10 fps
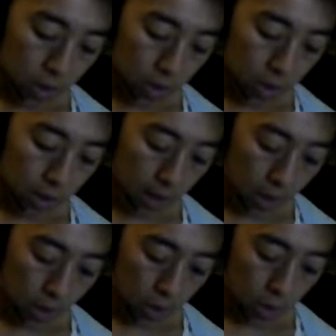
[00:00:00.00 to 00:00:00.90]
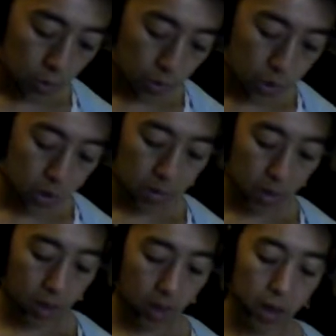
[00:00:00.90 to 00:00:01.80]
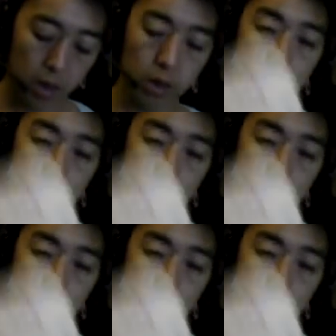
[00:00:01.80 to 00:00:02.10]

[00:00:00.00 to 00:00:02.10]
third sound, so I just wanted to mark that.